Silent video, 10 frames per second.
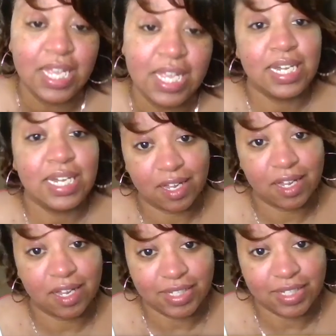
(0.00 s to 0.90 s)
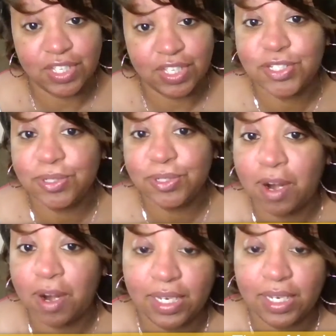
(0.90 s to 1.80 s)
Now, if they do
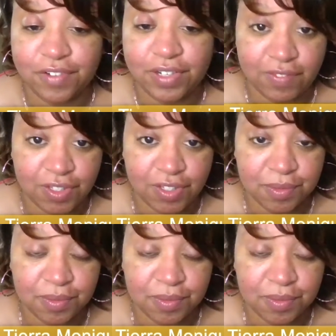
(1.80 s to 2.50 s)
automatically forgive you,